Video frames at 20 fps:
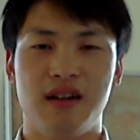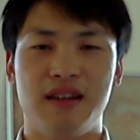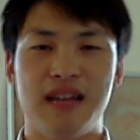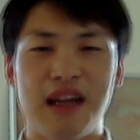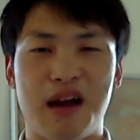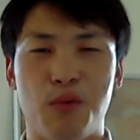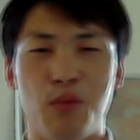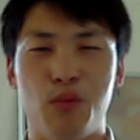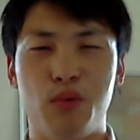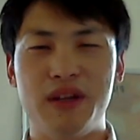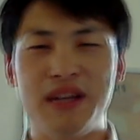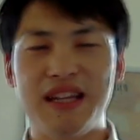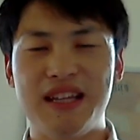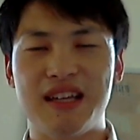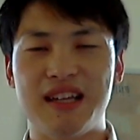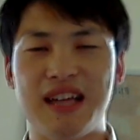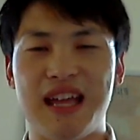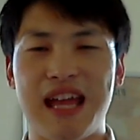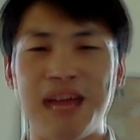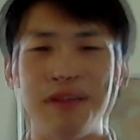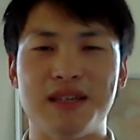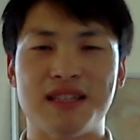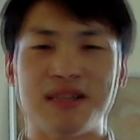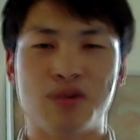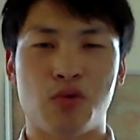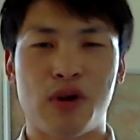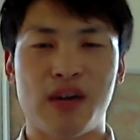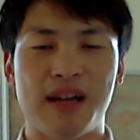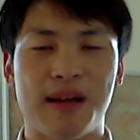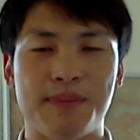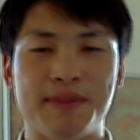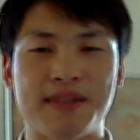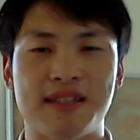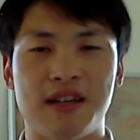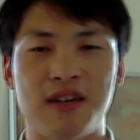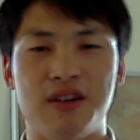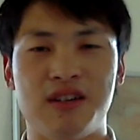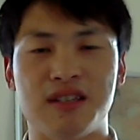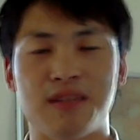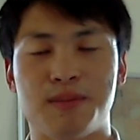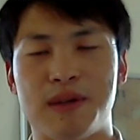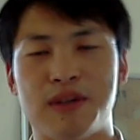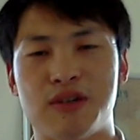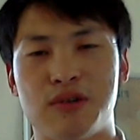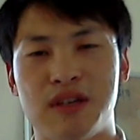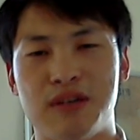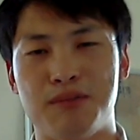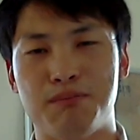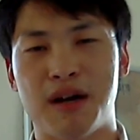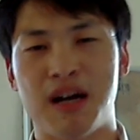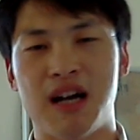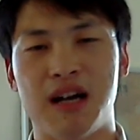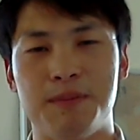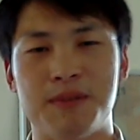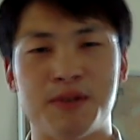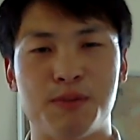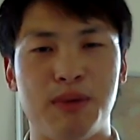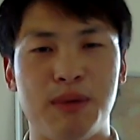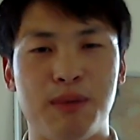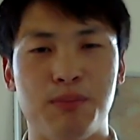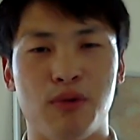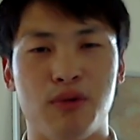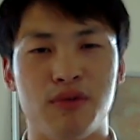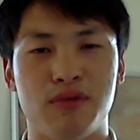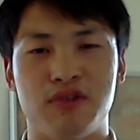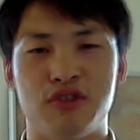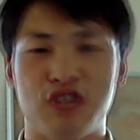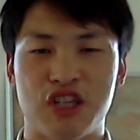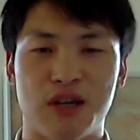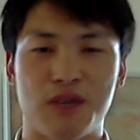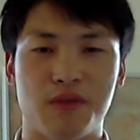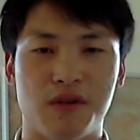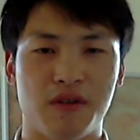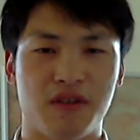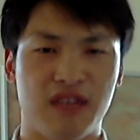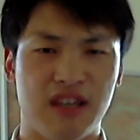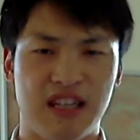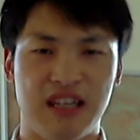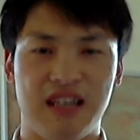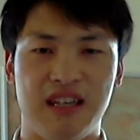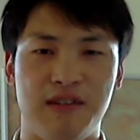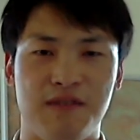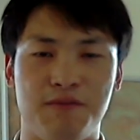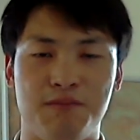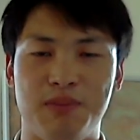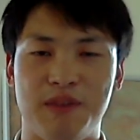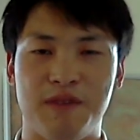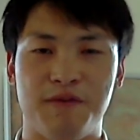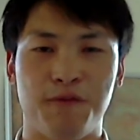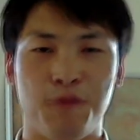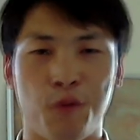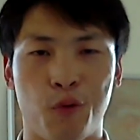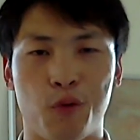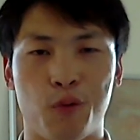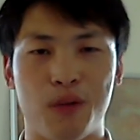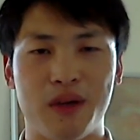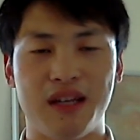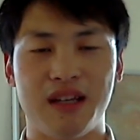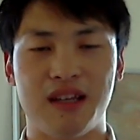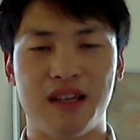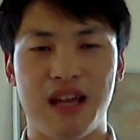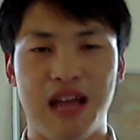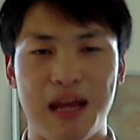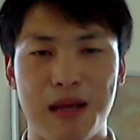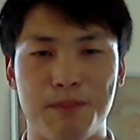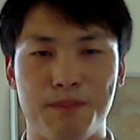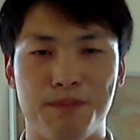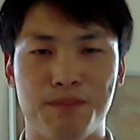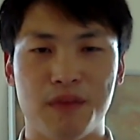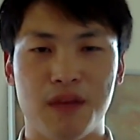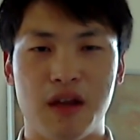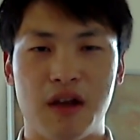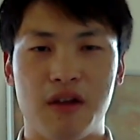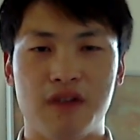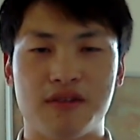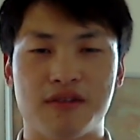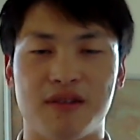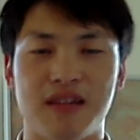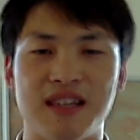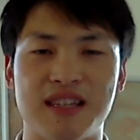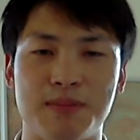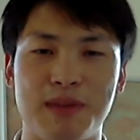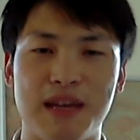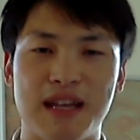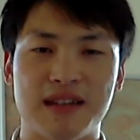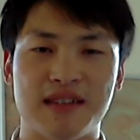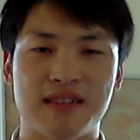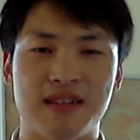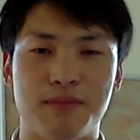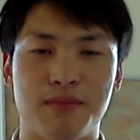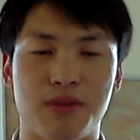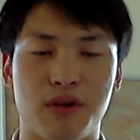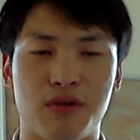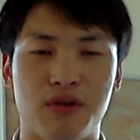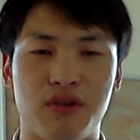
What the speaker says: Now, winning the game is quite obscure, especially in pubs. People generally leave before winning the game. So let's make it simple.